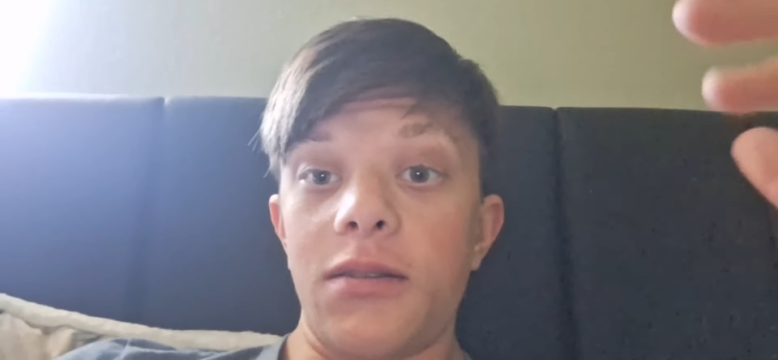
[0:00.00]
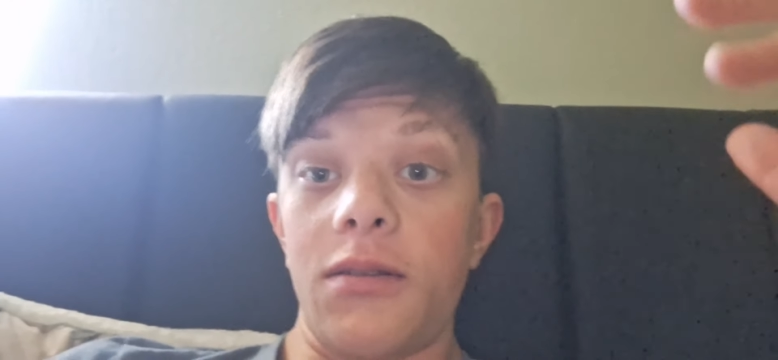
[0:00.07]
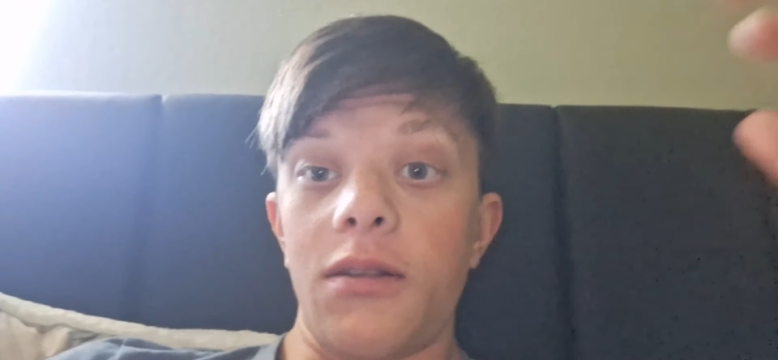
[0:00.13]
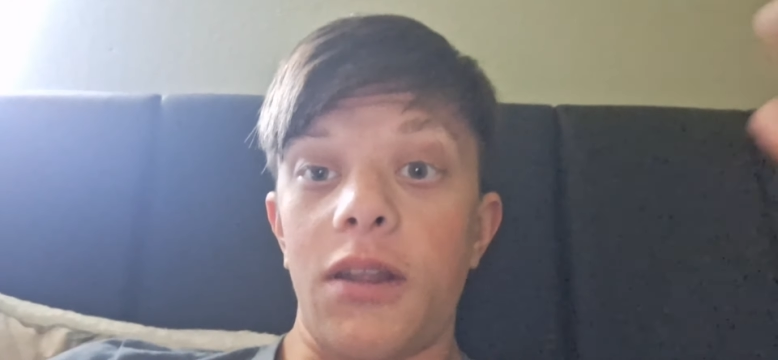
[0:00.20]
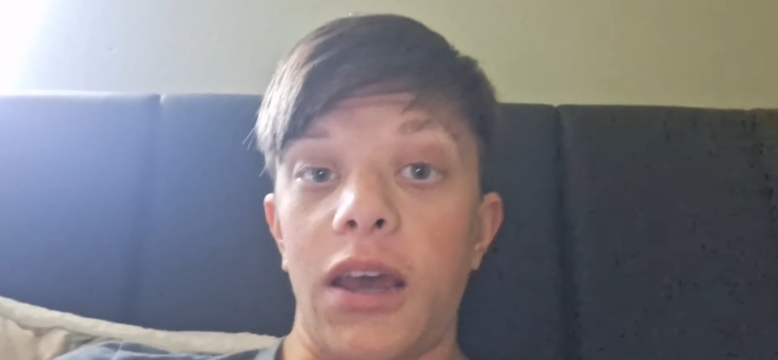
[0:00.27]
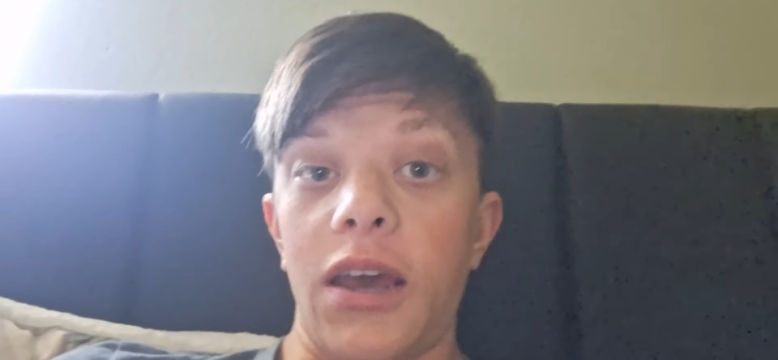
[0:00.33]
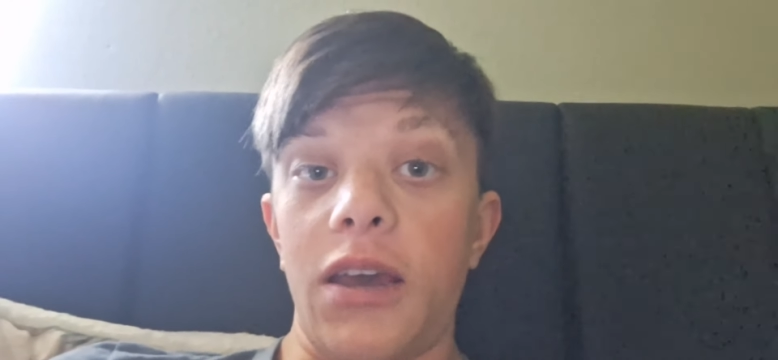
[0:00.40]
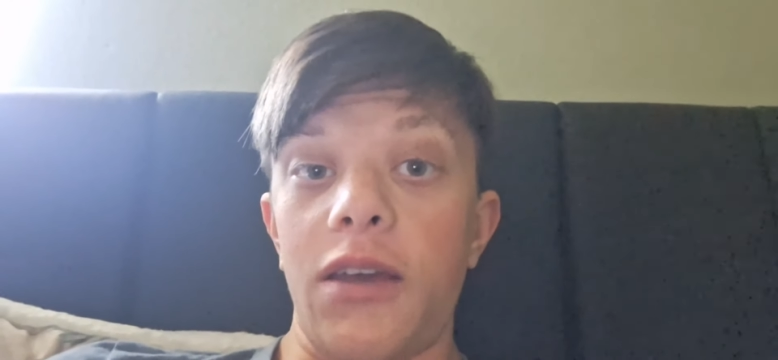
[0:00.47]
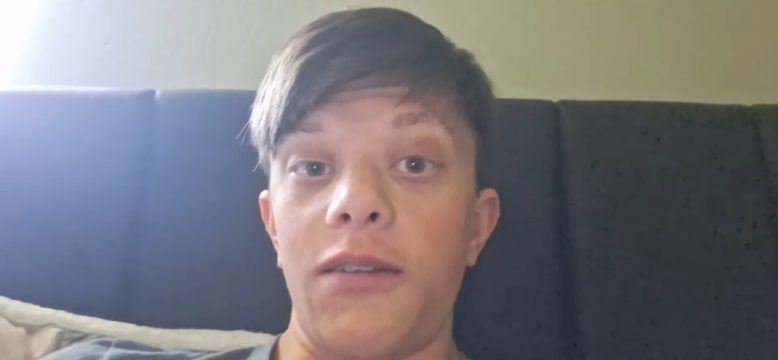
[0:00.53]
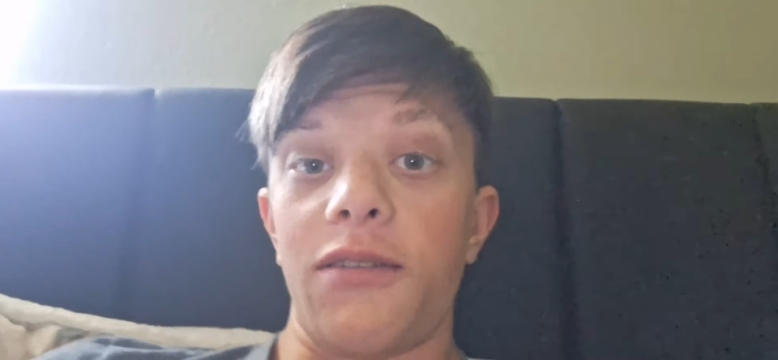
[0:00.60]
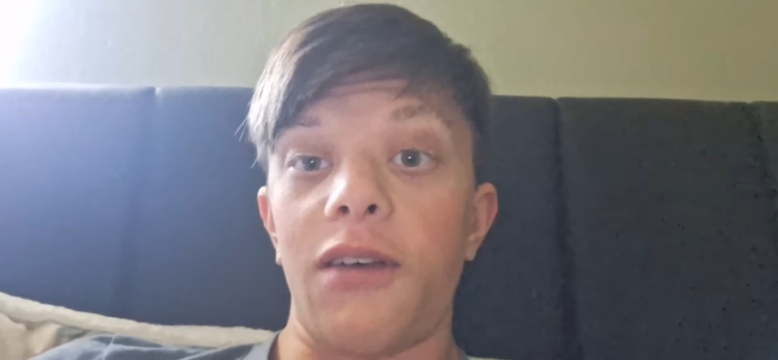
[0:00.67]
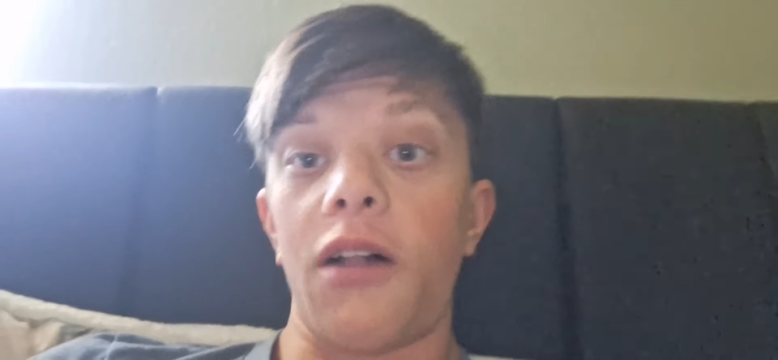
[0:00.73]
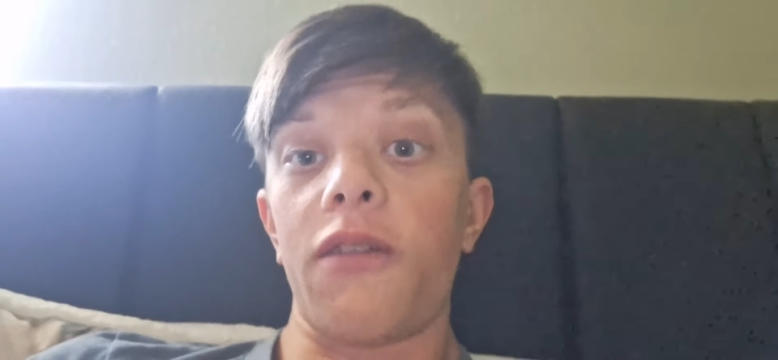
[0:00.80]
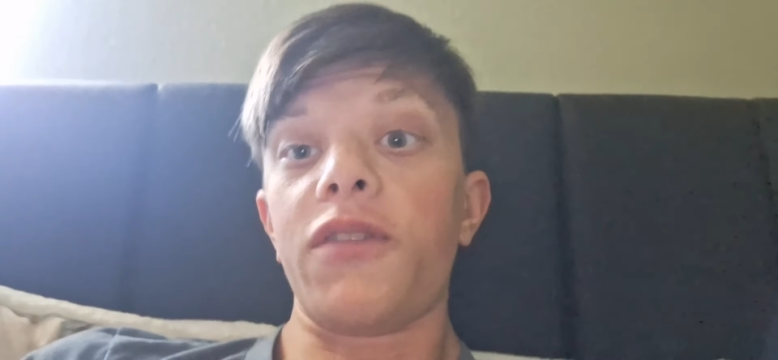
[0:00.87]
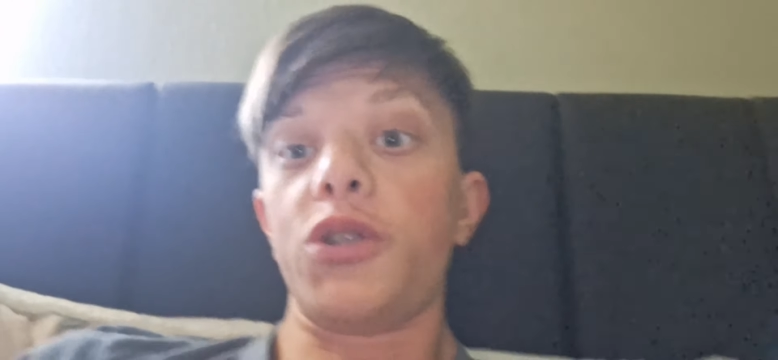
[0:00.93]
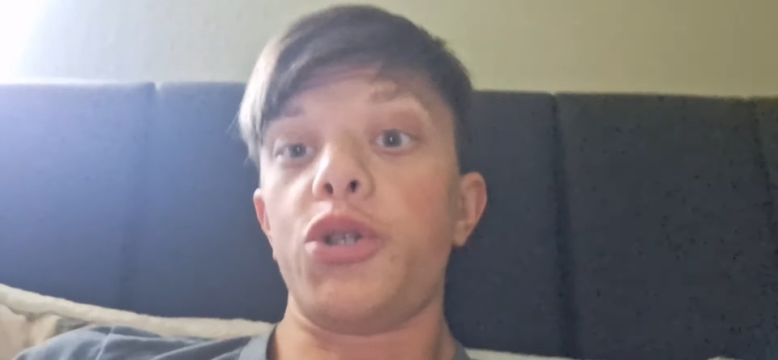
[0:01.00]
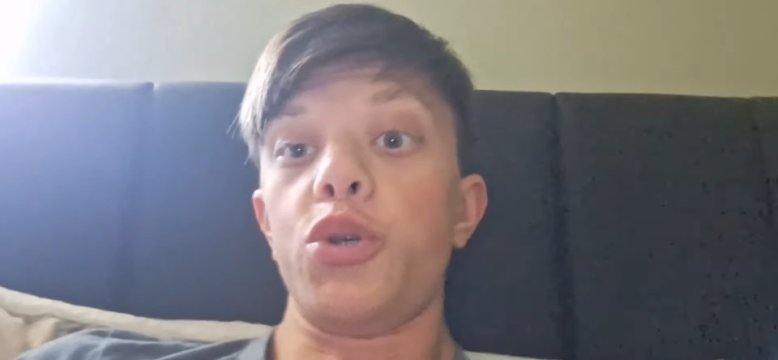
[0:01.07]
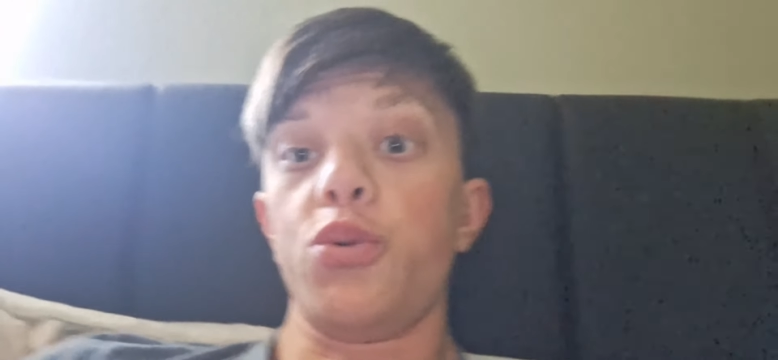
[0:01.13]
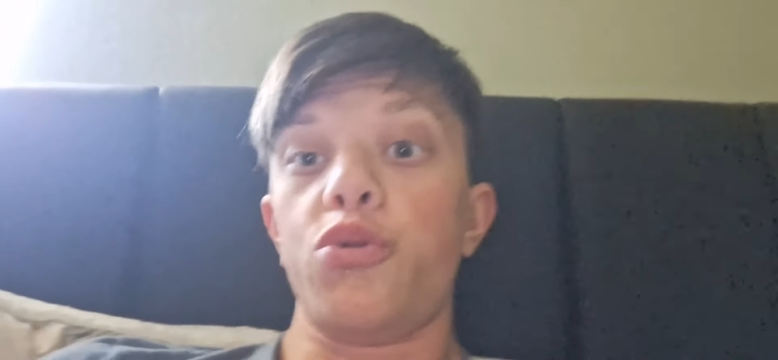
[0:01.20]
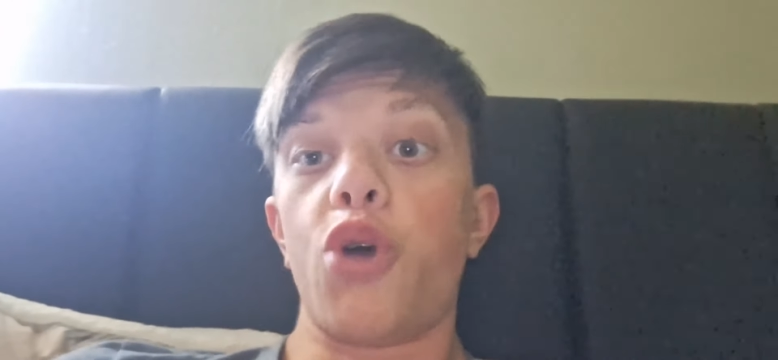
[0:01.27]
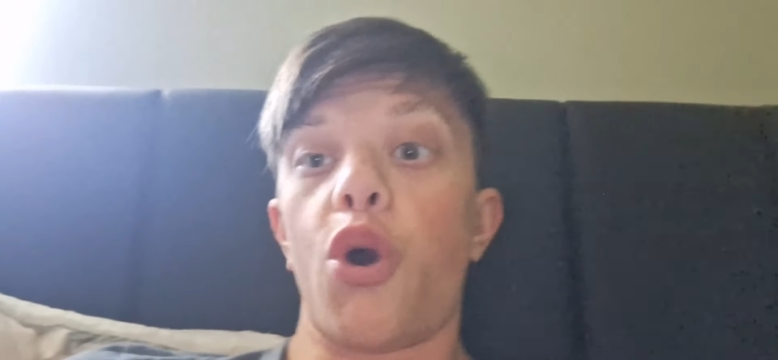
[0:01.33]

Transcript: they delve into